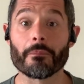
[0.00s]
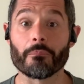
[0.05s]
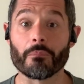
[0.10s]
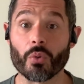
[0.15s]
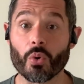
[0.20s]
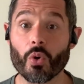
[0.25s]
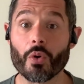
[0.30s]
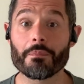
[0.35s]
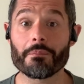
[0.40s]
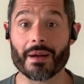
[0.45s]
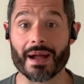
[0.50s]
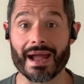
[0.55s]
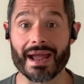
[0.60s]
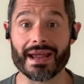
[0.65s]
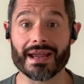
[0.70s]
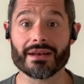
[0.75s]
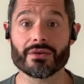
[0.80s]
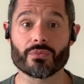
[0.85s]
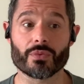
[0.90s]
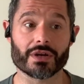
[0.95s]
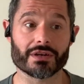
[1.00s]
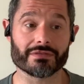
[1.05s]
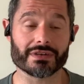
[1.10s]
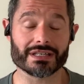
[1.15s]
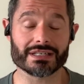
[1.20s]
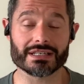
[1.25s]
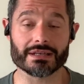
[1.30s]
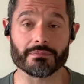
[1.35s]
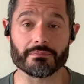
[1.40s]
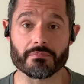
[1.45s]
more pain, whether
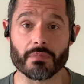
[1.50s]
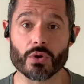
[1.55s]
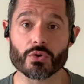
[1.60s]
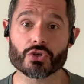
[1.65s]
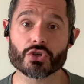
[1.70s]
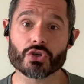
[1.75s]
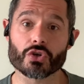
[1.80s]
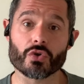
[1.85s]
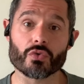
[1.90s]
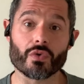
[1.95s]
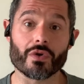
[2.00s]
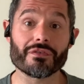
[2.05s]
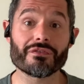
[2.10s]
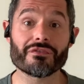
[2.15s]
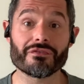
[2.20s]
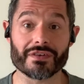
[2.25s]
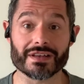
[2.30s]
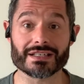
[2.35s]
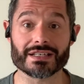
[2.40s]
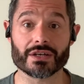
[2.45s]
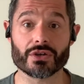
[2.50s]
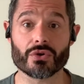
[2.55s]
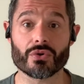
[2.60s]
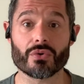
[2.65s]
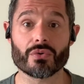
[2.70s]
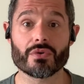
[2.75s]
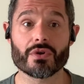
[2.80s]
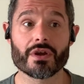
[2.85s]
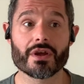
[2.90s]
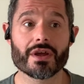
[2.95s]
it's emotional or
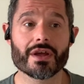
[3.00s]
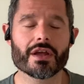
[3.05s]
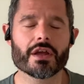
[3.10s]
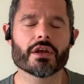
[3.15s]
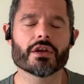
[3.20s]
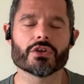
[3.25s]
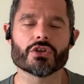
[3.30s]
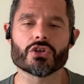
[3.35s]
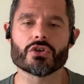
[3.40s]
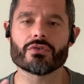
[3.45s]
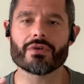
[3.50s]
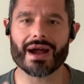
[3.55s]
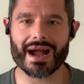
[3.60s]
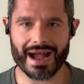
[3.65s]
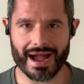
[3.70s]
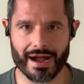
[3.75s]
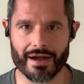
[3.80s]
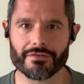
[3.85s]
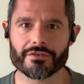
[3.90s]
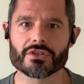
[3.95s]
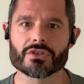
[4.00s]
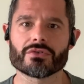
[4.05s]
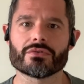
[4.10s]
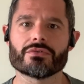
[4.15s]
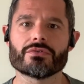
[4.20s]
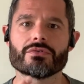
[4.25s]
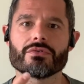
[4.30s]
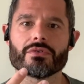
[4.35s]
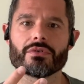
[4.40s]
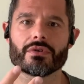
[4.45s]
physical, you have
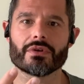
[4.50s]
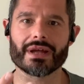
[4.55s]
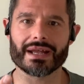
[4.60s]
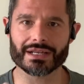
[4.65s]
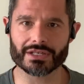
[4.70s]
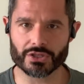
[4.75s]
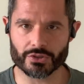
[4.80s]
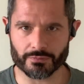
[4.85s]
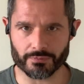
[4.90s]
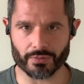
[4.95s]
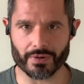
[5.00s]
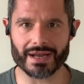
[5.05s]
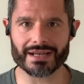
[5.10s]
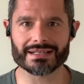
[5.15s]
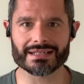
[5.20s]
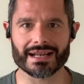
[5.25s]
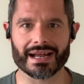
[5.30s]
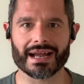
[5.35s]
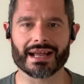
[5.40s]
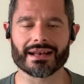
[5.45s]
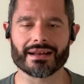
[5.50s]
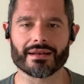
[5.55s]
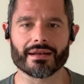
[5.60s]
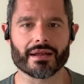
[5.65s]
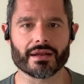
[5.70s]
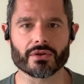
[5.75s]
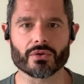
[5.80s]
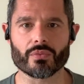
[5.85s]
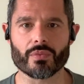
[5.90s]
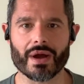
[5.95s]
to express that in
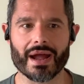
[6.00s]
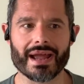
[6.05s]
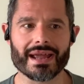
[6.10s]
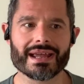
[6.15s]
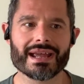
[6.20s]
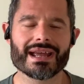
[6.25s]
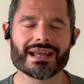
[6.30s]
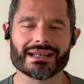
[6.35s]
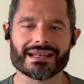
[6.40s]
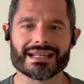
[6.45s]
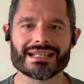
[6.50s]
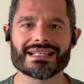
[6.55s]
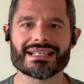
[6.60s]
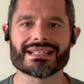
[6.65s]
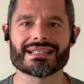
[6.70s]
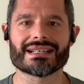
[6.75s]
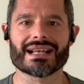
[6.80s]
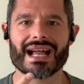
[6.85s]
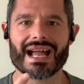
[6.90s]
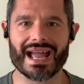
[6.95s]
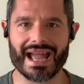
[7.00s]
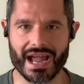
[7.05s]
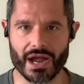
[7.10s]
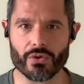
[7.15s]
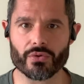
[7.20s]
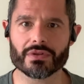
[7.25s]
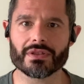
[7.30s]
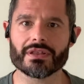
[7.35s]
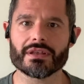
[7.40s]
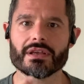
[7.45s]
another way. This is a
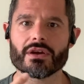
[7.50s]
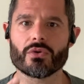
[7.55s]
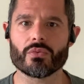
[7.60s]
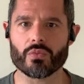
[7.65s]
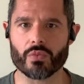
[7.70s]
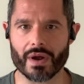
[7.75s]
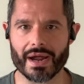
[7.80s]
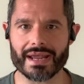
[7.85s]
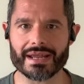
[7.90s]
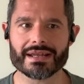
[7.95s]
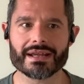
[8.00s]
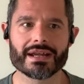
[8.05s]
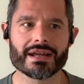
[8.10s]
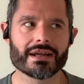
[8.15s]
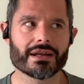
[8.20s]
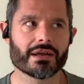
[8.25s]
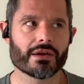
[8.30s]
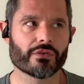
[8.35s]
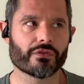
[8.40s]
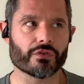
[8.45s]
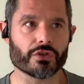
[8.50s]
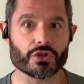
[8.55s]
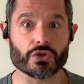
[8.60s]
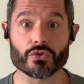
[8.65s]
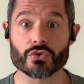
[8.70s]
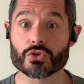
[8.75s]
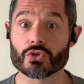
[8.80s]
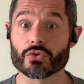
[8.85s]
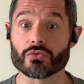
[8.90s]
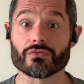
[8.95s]
healthier way for
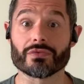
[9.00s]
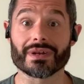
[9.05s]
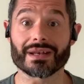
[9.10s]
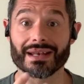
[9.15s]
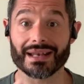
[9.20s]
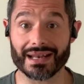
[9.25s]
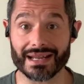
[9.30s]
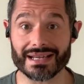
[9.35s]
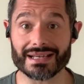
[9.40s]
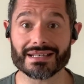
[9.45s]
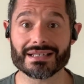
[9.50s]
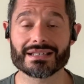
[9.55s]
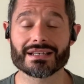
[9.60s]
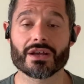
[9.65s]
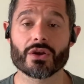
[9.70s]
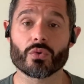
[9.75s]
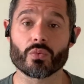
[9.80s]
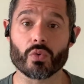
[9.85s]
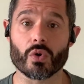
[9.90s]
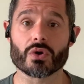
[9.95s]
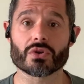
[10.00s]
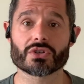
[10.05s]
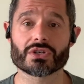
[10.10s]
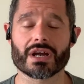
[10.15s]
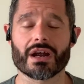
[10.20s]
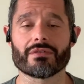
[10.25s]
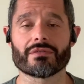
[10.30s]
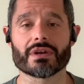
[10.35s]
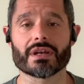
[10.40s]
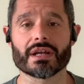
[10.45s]
you to release what's
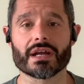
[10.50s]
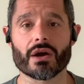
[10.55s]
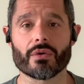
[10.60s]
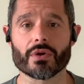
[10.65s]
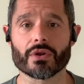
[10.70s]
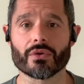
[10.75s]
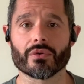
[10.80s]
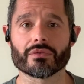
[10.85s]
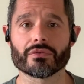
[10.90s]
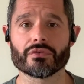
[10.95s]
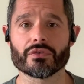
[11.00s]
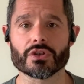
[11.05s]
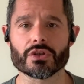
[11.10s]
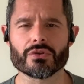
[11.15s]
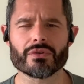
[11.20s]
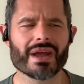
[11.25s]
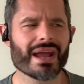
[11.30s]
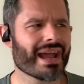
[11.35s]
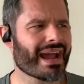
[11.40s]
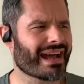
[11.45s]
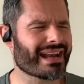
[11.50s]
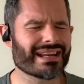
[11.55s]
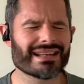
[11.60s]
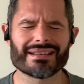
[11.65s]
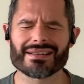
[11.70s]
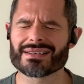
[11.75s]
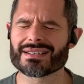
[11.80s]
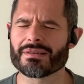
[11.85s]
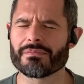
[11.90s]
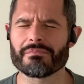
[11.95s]
currently going on for you. And it
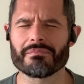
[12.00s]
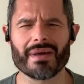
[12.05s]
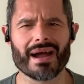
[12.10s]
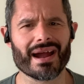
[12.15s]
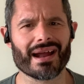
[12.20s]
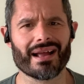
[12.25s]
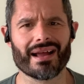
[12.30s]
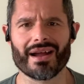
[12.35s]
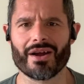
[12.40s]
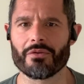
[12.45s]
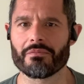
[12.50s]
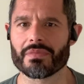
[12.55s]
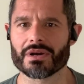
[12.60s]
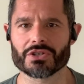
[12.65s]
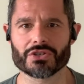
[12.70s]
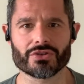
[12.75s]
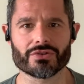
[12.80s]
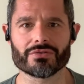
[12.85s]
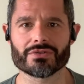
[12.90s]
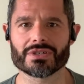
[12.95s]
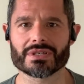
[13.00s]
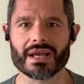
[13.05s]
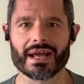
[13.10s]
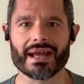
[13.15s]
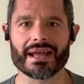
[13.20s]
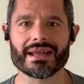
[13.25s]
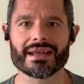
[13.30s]
doesn't matter how much you say.